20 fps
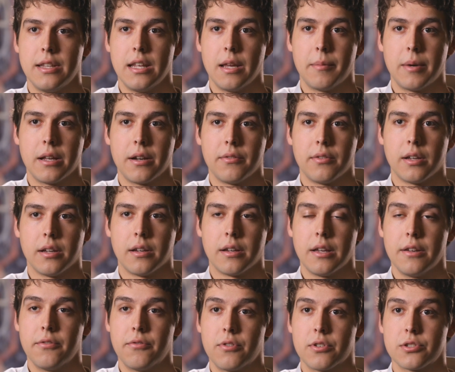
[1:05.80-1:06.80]
the amount of
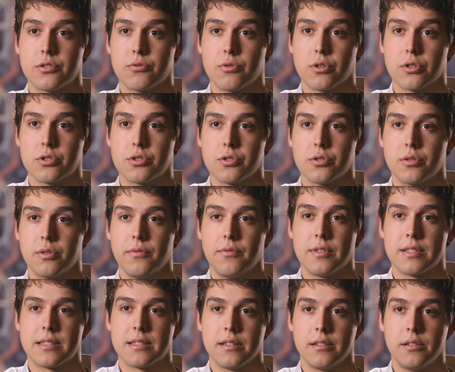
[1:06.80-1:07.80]
infrastructure,
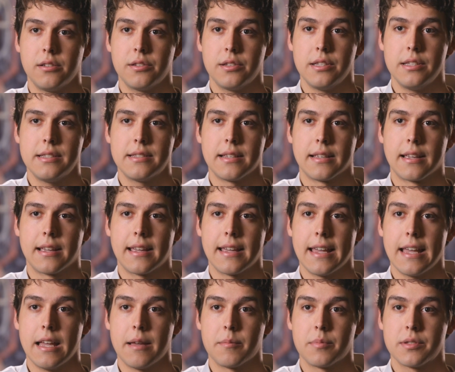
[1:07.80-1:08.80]
facilities, and
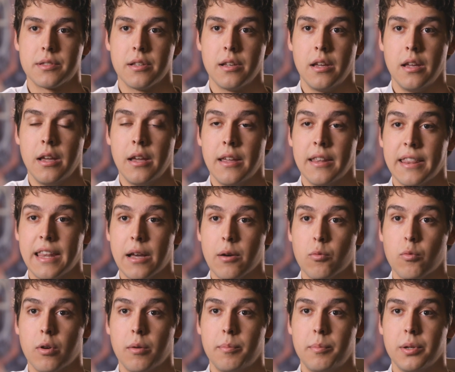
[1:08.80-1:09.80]
camps that
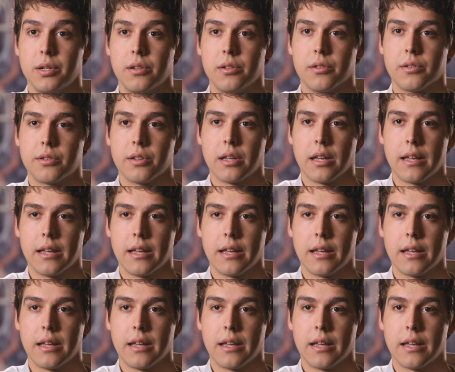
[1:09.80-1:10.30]
were built,